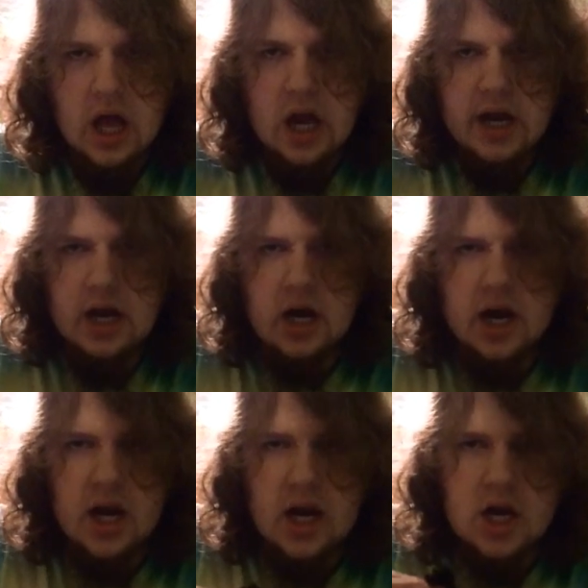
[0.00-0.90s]
Here it
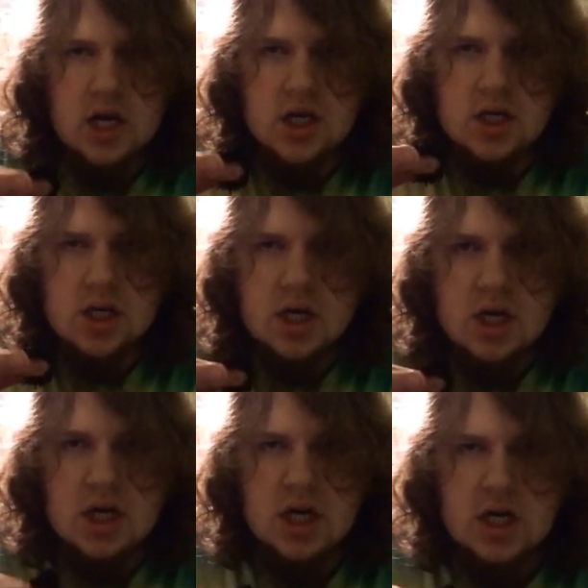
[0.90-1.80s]

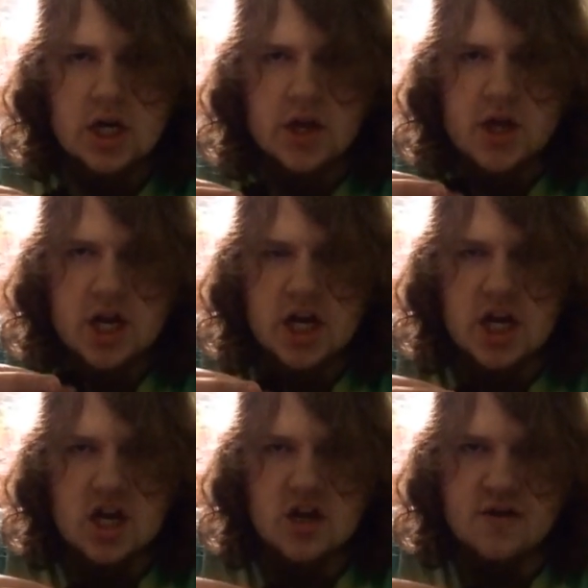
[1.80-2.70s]
is. The
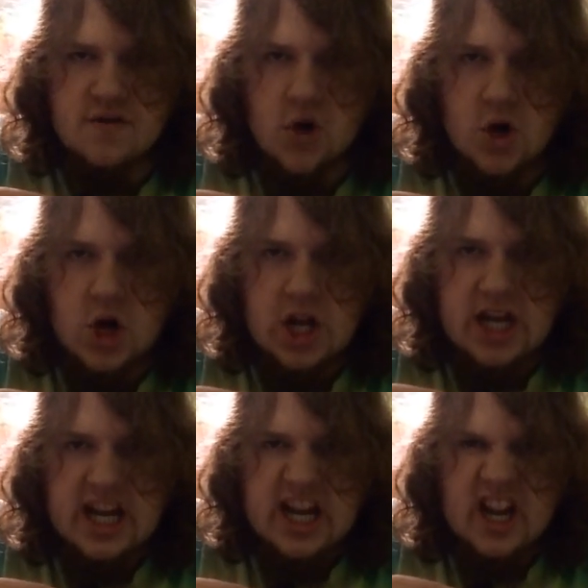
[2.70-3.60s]
evil.
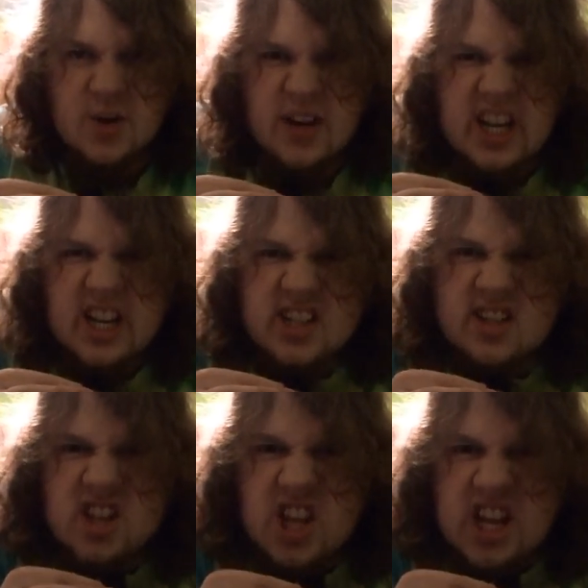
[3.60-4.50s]
Here it is, the